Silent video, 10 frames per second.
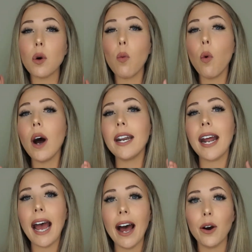one
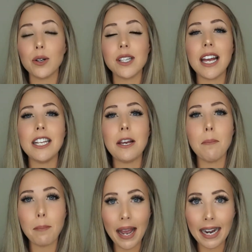house, and you
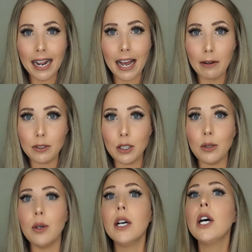might have to,